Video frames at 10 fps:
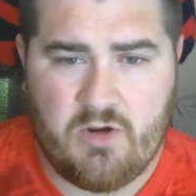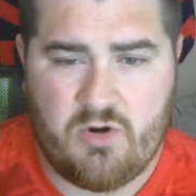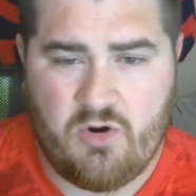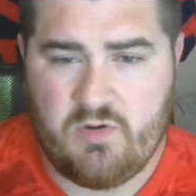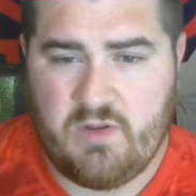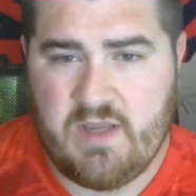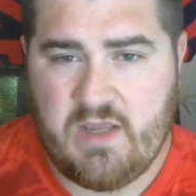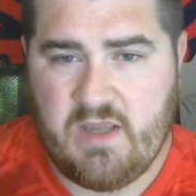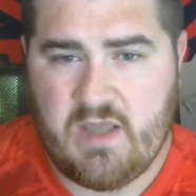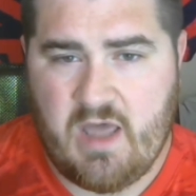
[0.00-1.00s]

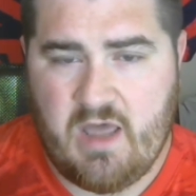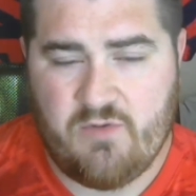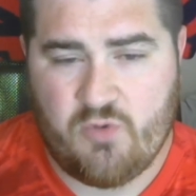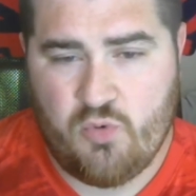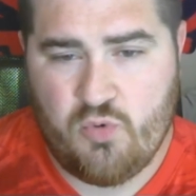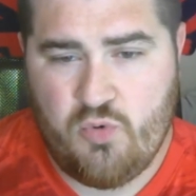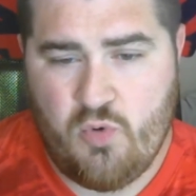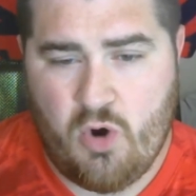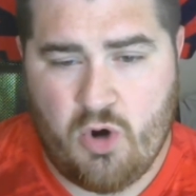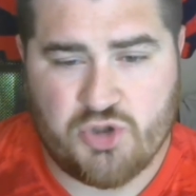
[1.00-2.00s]
Currently, the Crew
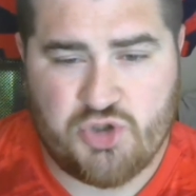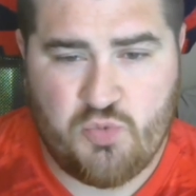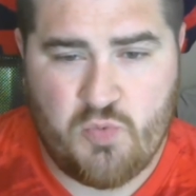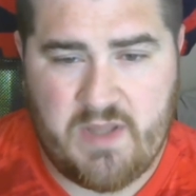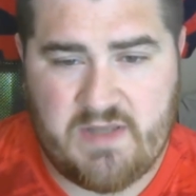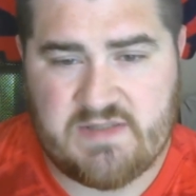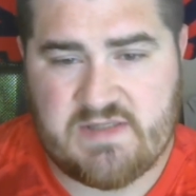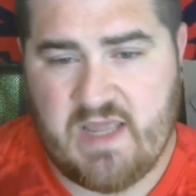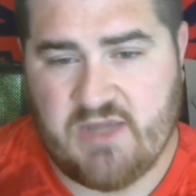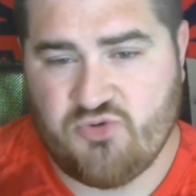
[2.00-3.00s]
are 2 wins,
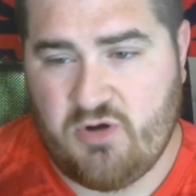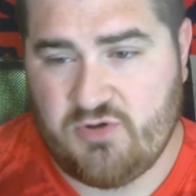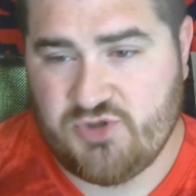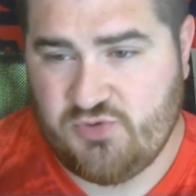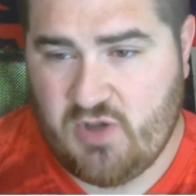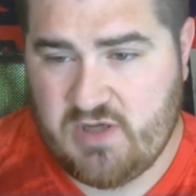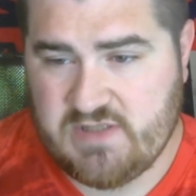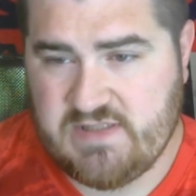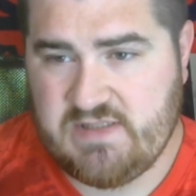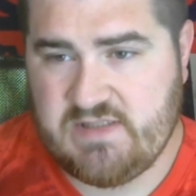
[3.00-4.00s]
a draw, and 2
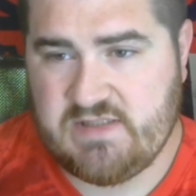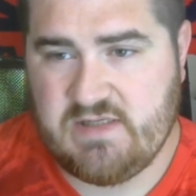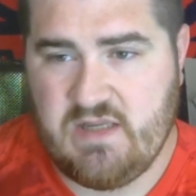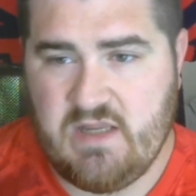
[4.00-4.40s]
losses.